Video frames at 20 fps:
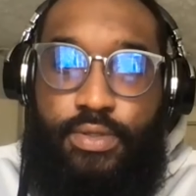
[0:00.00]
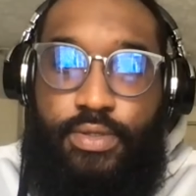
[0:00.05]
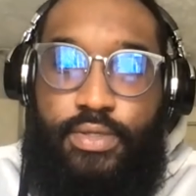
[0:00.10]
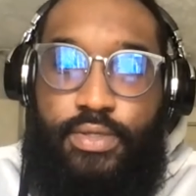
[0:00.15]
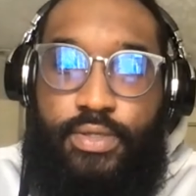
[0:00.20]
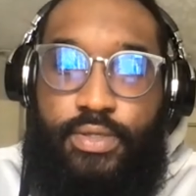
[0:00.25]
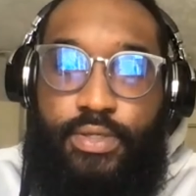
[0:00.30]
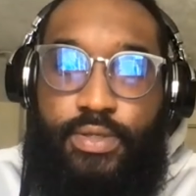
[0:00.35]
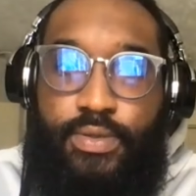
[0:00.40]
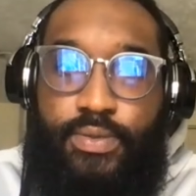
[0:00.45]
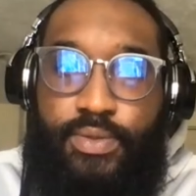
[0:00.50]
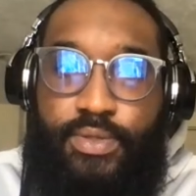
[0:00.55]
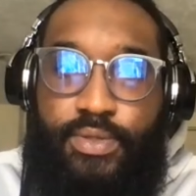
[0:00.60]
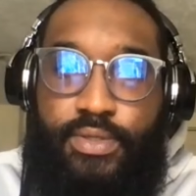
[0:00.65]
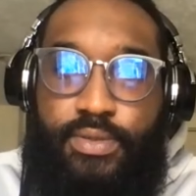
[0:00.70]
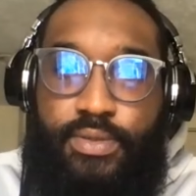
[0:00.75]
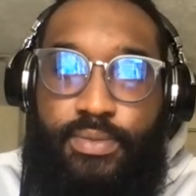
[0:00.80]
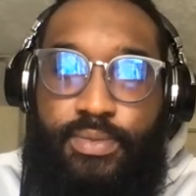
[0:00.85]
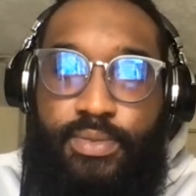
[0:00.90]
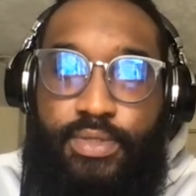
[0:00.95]
And I want
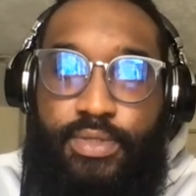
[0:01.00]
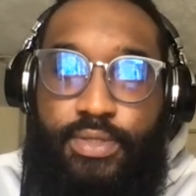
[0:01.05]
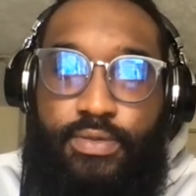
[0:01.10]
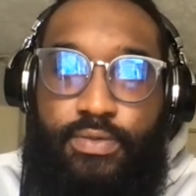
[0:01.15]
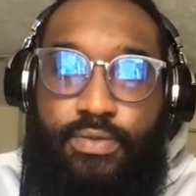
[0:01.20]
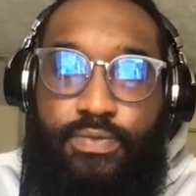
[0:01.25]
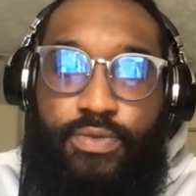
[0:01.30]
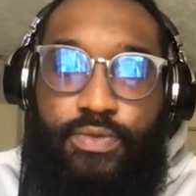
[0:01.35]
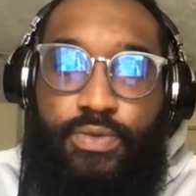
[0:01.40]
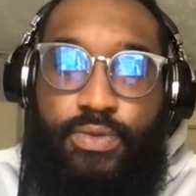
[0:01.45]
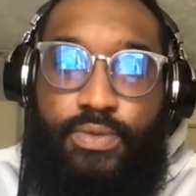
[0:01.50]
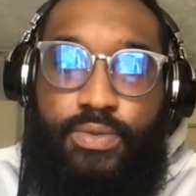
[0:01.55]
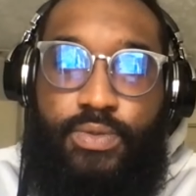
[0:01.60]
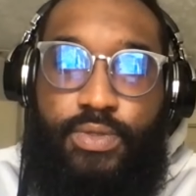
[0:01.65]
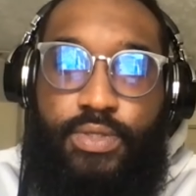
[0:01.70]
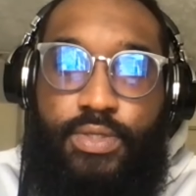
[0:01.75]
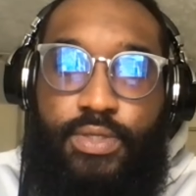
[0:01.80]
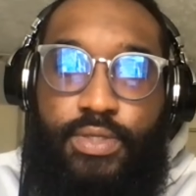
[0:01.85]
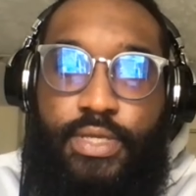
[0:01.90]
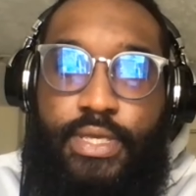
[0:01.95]
to be,
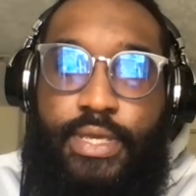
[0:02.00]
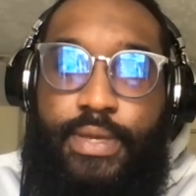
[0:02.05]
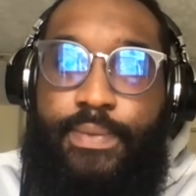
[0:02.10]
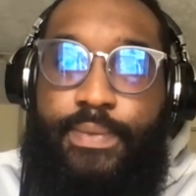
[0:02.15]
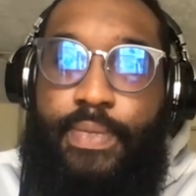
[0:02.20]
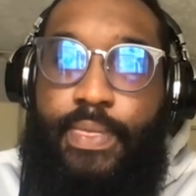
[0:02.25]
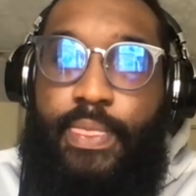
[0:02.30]
yeah.